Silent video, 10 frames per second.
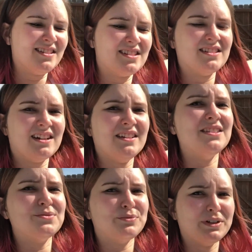it's because I got
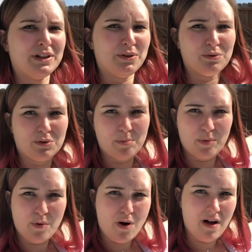this really cool
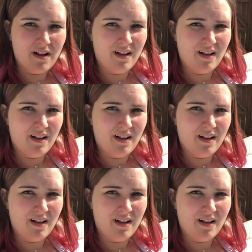pool.